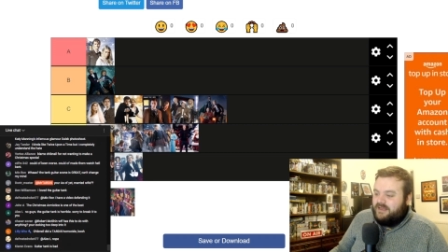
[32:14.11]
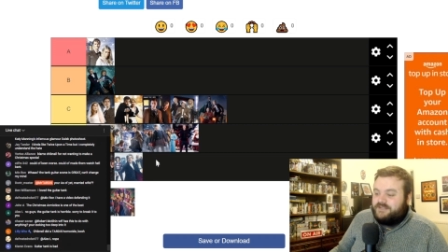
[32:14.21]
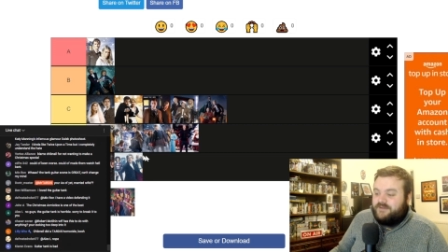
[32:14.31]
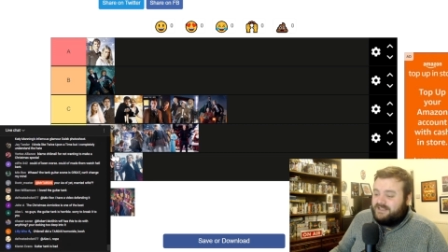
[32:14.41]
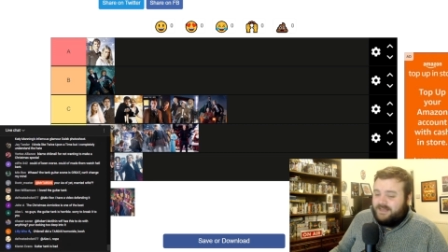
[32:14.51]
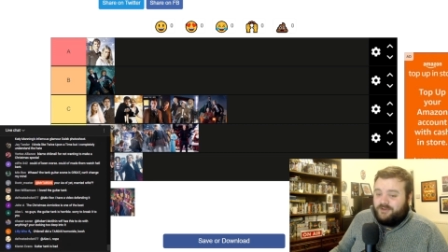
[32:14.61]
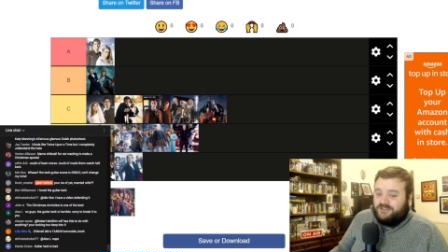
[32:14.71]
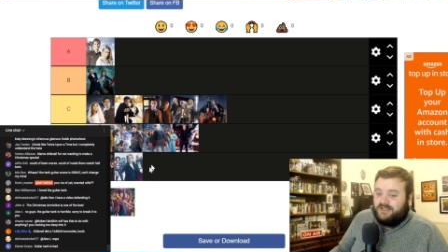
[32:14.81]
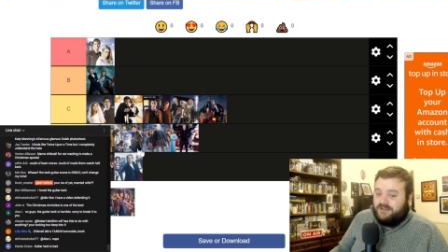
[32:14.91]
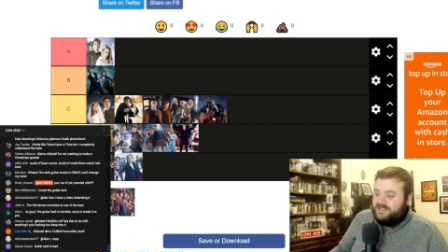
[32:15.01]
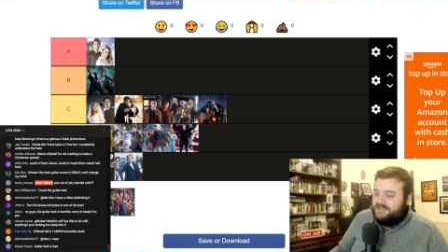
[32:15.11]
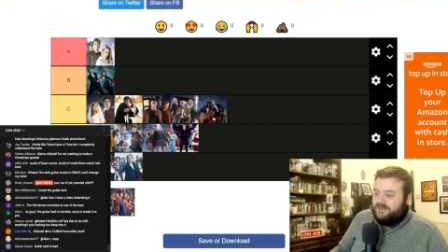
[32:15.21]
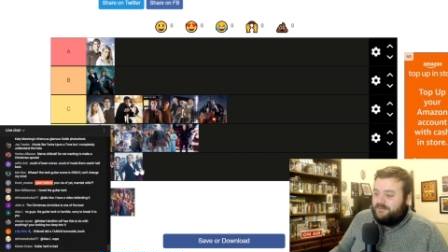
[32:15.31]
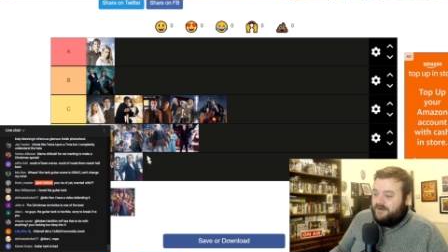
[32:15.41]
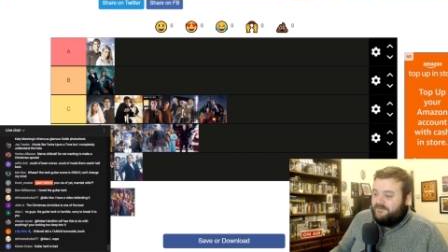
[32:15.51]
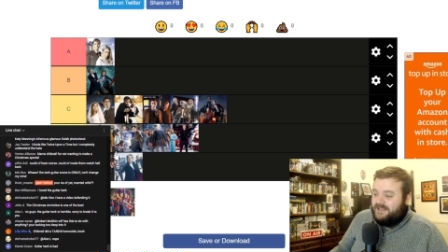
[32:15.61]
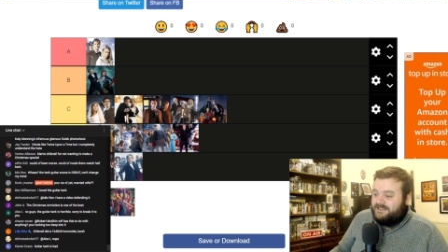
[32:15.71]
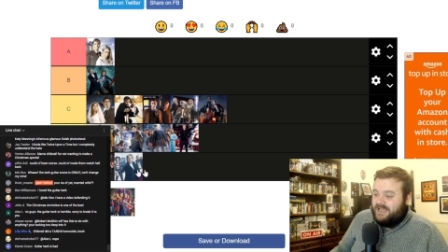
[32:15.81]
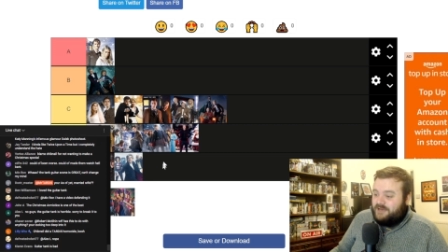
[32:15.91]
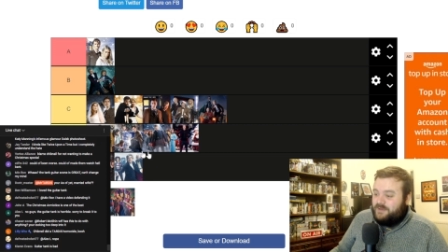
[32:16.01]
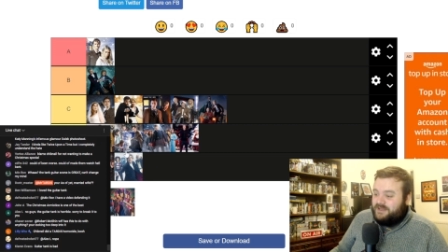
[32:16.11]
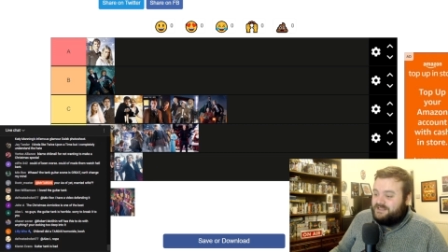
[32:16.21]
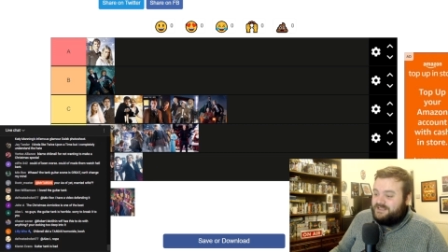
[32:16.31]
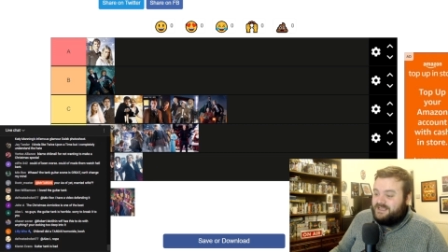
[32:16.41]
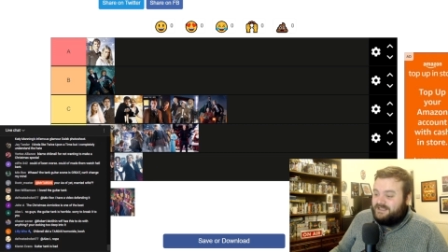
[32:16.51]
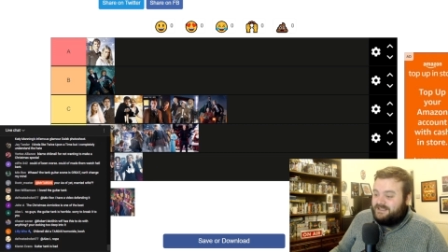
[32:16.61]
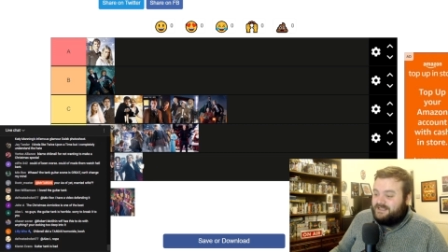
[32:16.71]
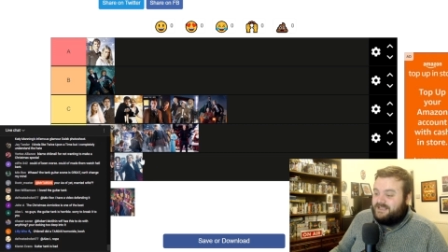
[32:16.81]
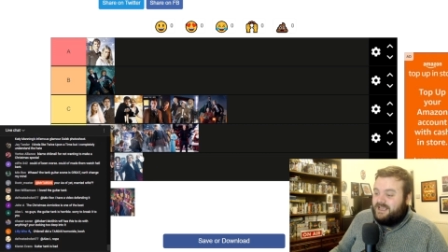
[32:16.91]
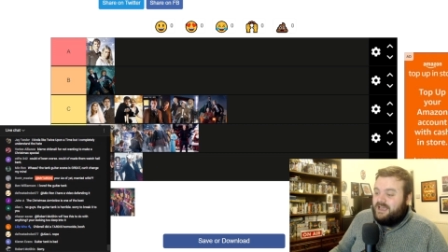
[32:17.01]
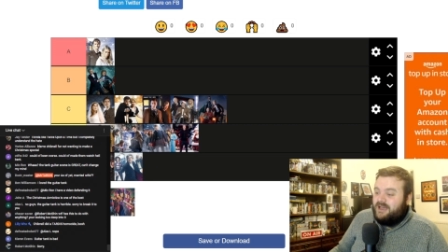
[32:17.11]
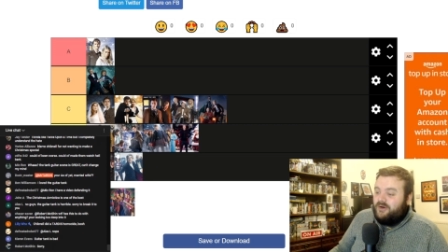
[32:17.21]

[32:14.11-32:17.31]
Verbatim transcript: As far as I'm concerned, this is on Moffat's head because this is